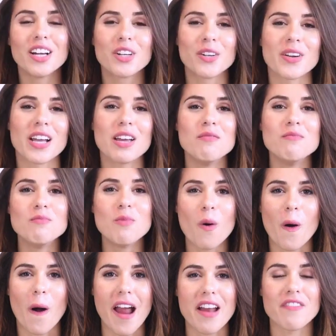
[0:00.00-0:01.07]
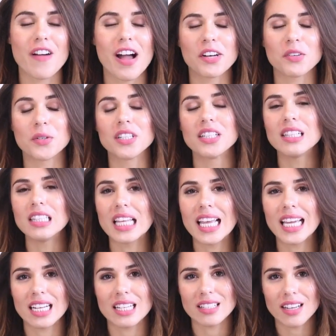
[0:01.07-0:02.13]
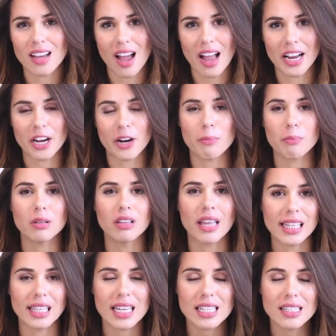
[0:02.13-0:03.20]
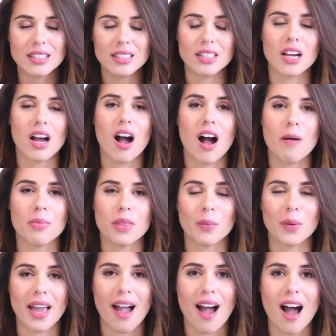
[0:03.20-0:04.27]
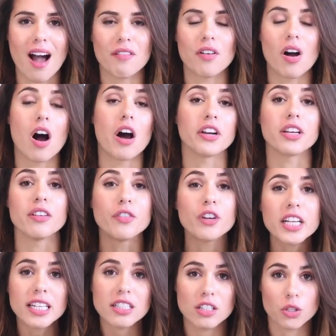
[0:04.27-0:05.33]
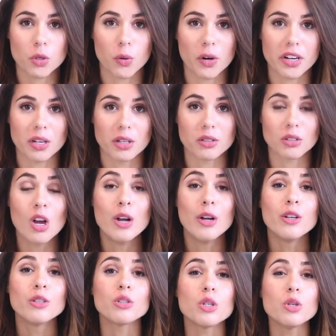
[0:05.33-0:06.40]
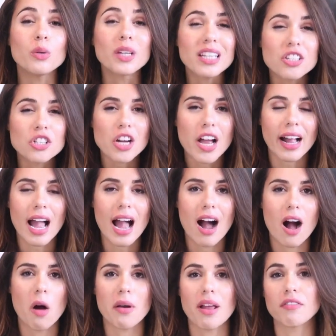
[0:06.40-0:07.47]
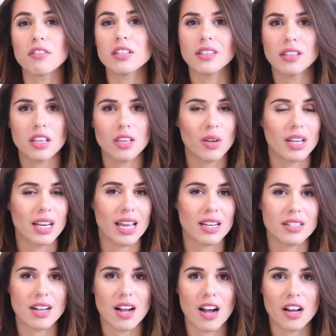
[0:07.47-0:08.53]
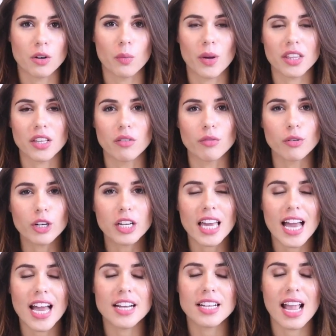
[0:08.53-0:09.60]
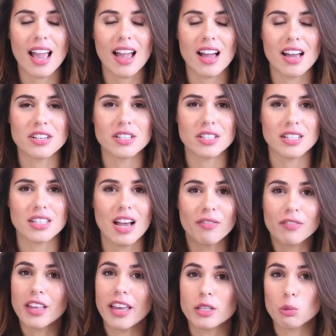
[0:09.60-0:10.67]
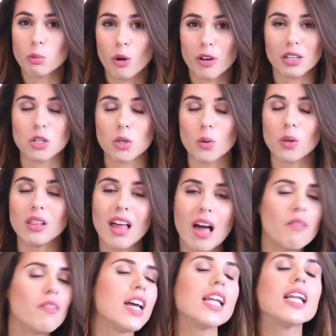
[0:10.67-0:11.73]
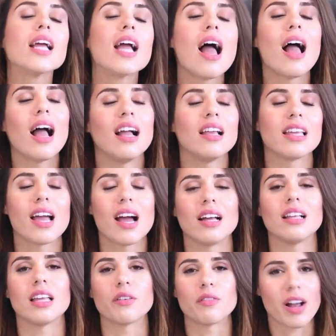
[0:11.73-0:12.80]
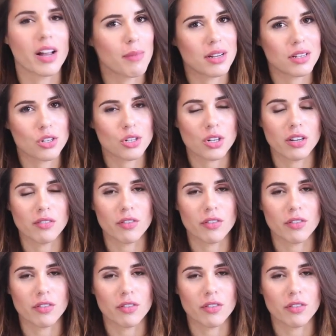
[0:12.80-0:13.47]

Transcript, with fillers: agree more. In fact, we're gonna link an entire playlist um, that we have on ConvertKit tutorials so you can check out everything that you can get done with ConvertKit and definitely explore that tool. Love it Highly, highly recommend to